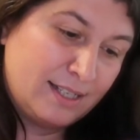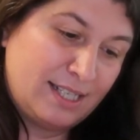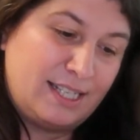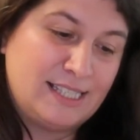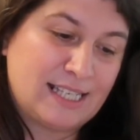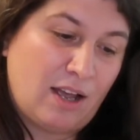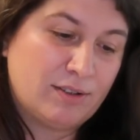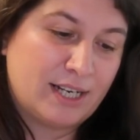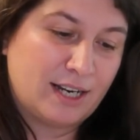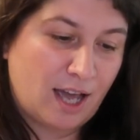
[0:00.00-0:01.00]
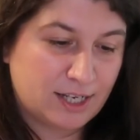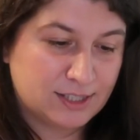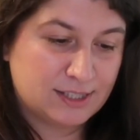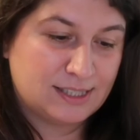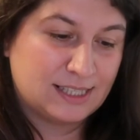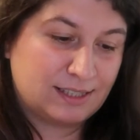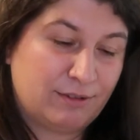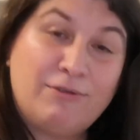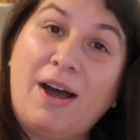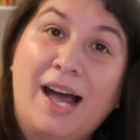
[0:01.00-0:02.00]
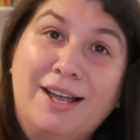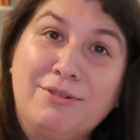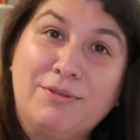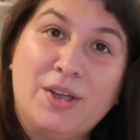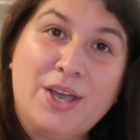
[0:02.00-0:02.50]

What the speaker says: the discount that I got is $65.